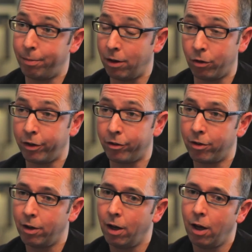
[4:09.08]
I'm being
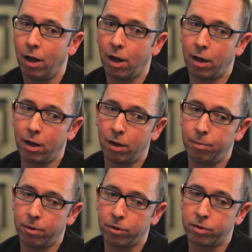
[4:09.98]
honest.
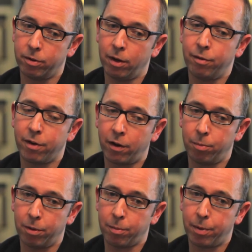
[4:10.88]
Because
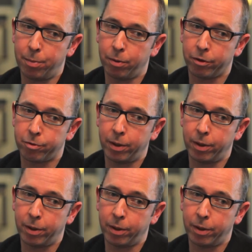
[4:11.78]
invariably the people who are